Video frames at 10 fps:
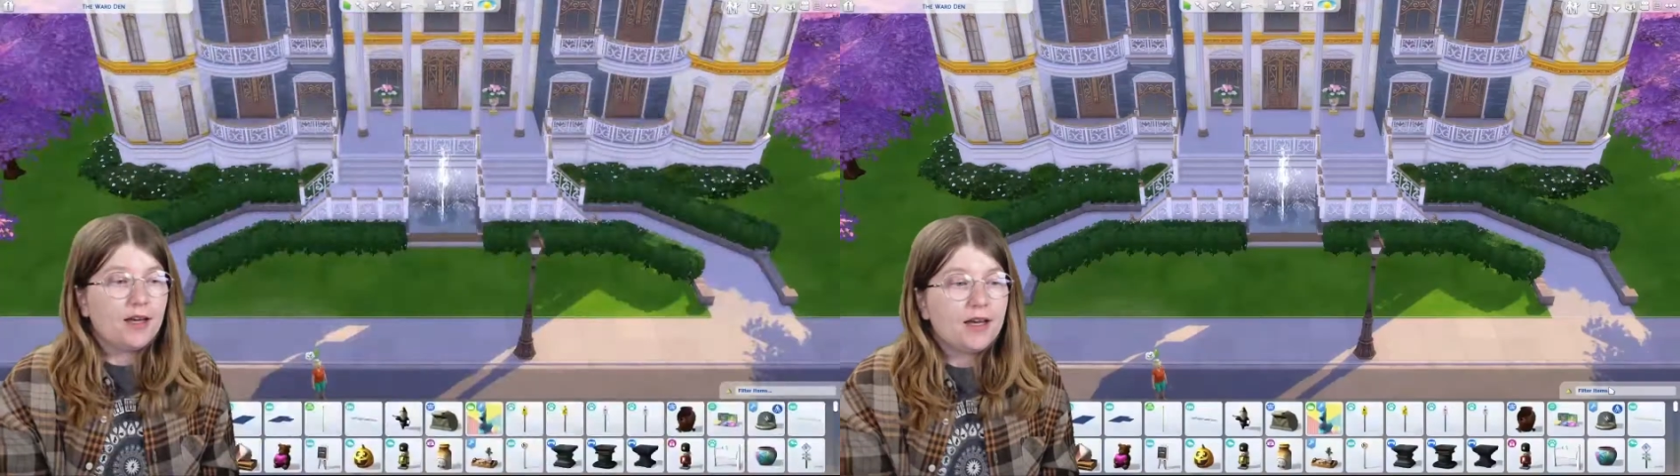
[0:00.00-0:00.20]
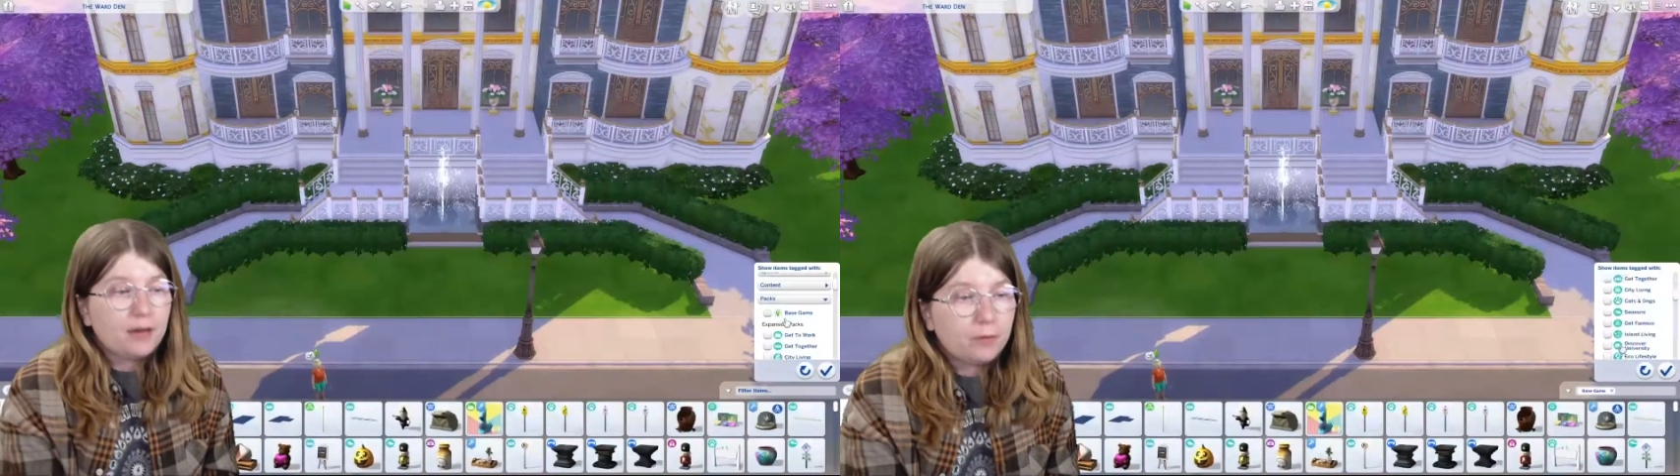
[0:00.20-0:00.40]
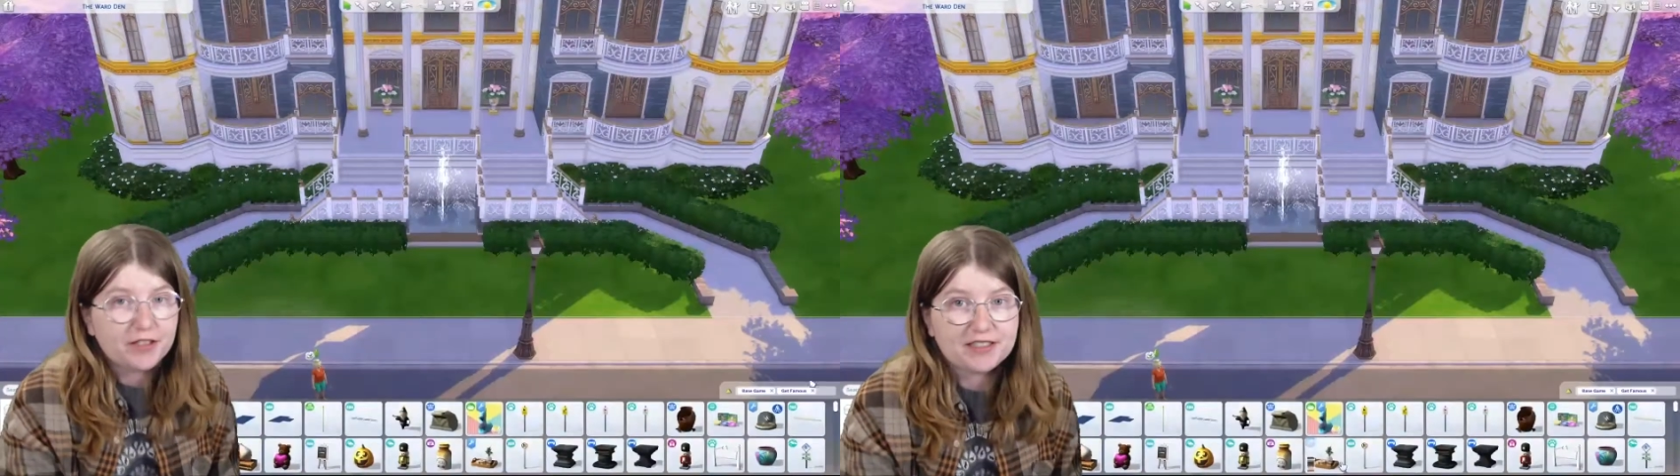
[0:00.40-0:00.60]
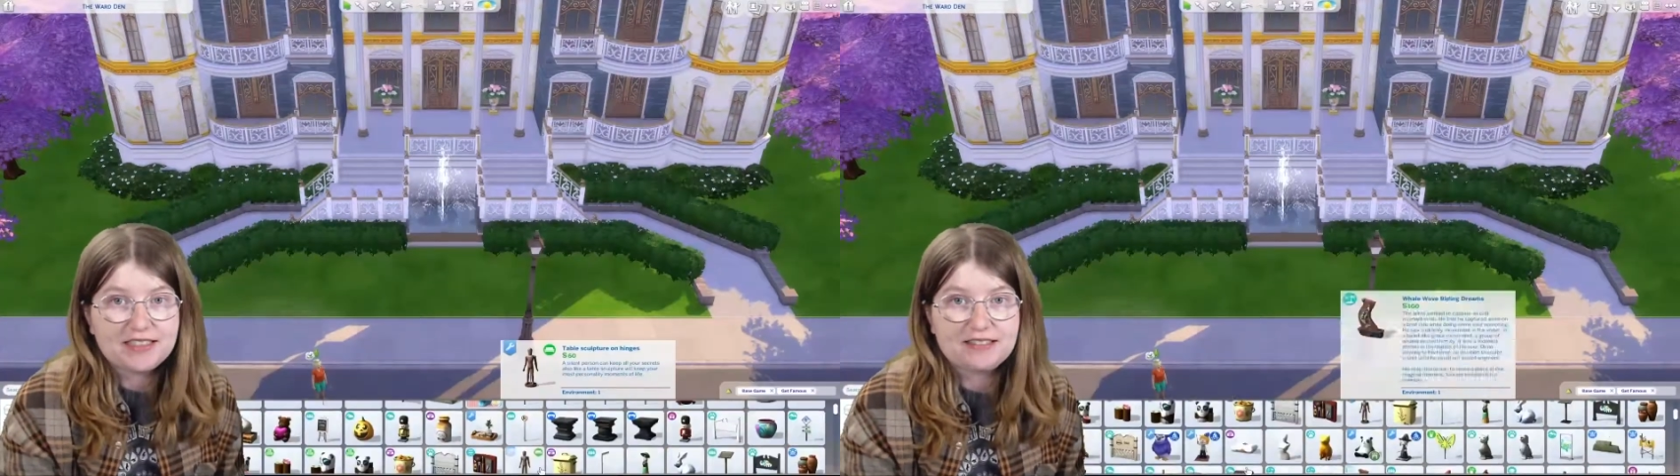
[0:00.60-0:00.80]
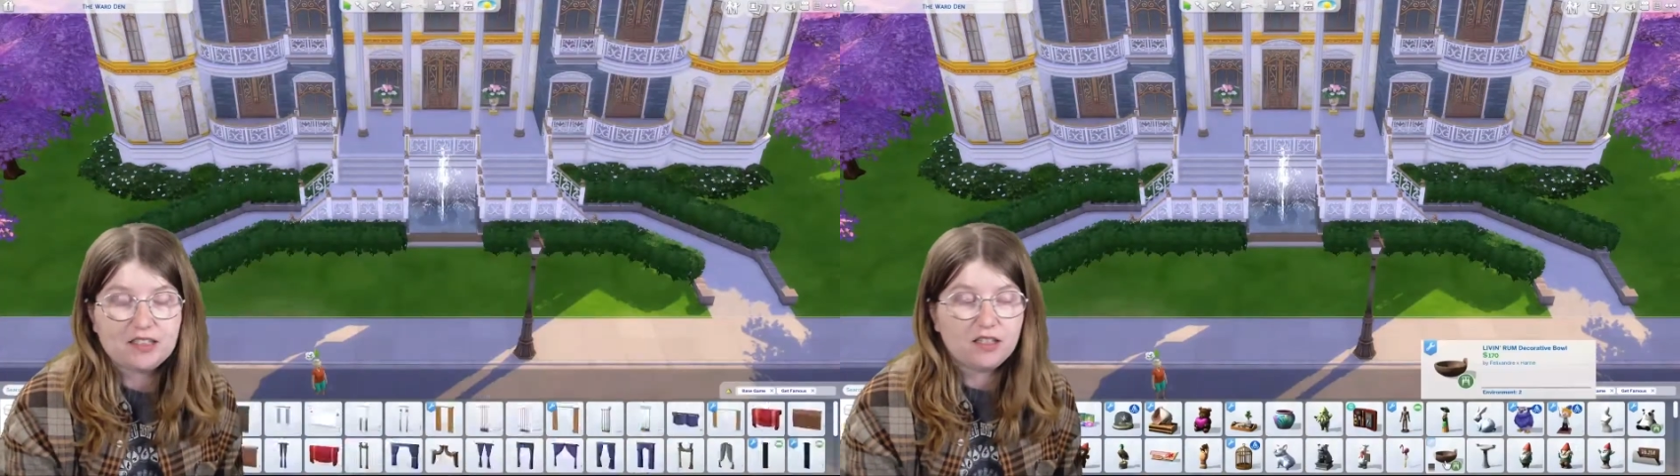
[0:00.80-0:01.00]
point
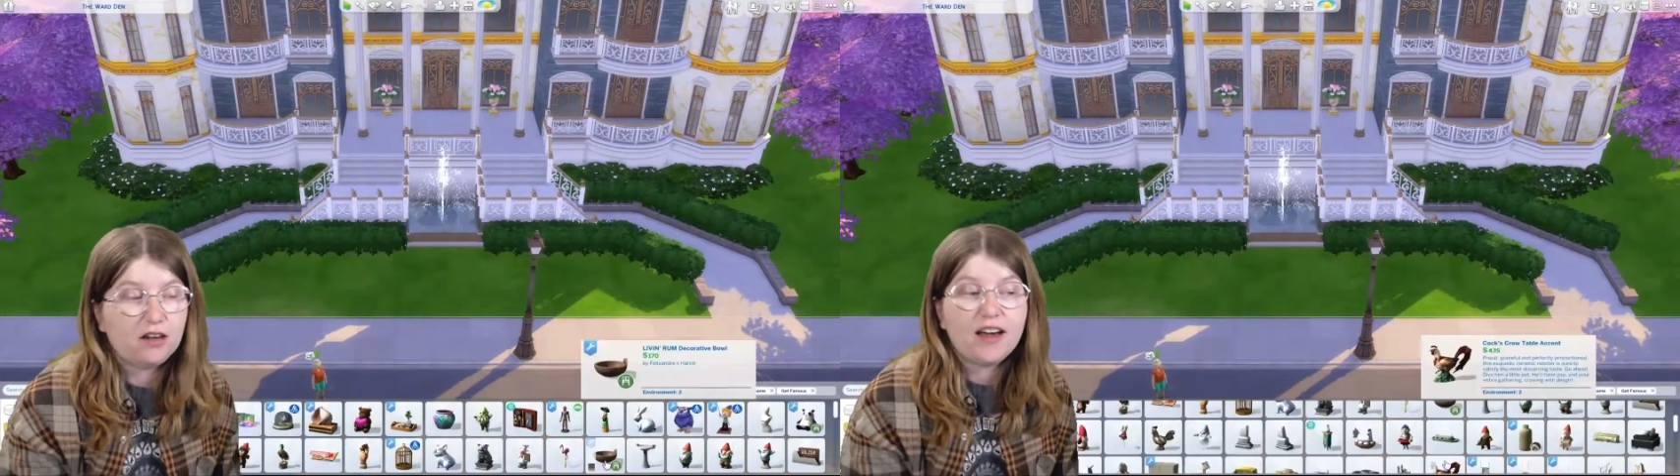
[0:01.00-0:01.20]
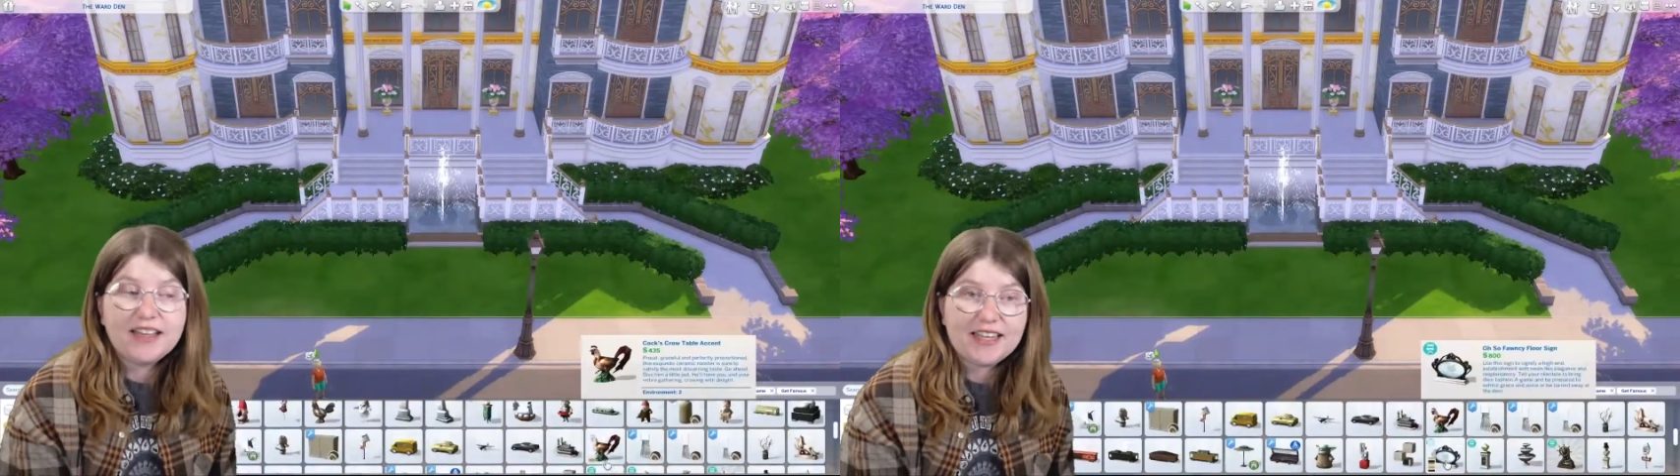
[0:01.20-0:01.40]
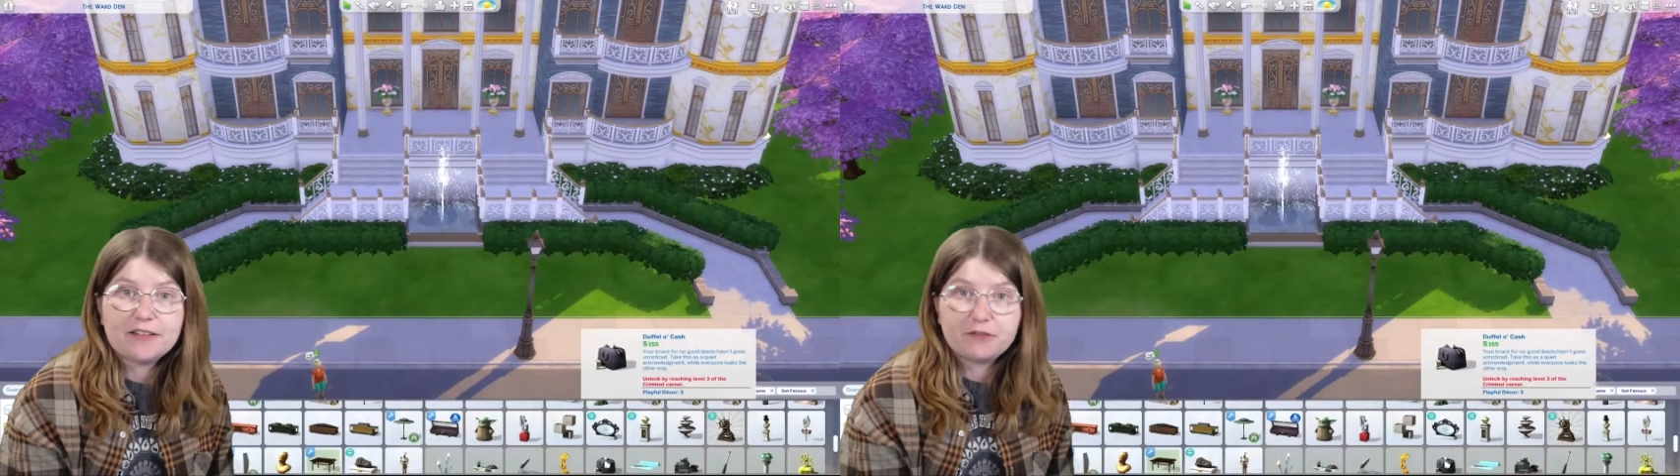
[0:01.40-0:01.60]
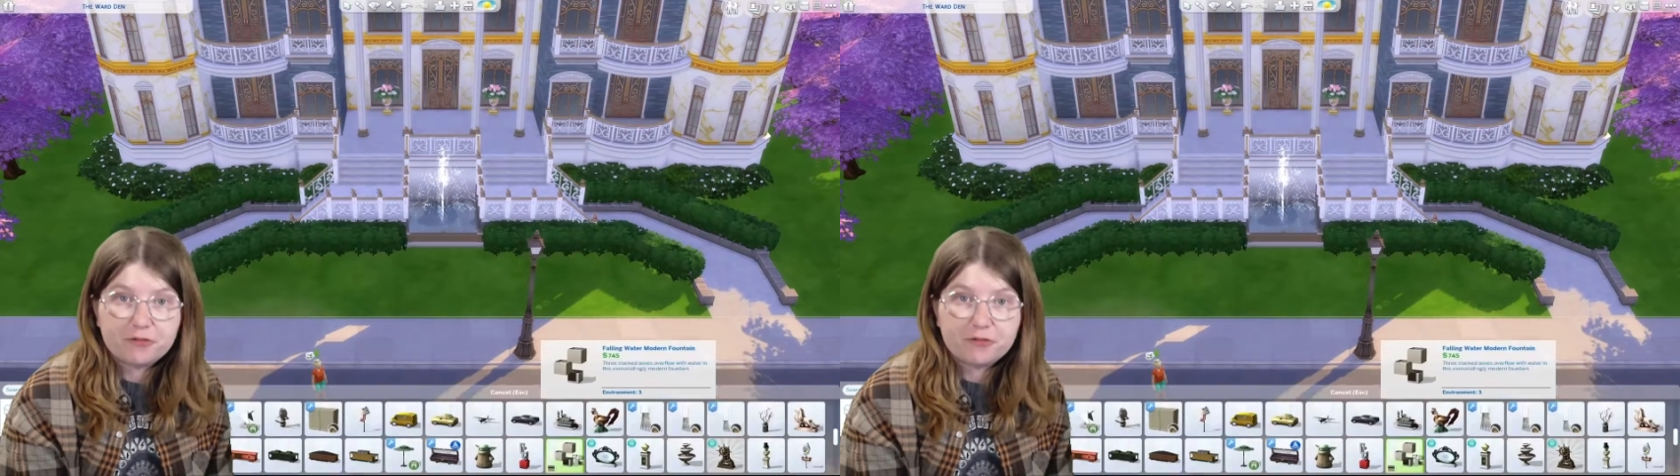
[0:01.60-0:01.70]
is, I get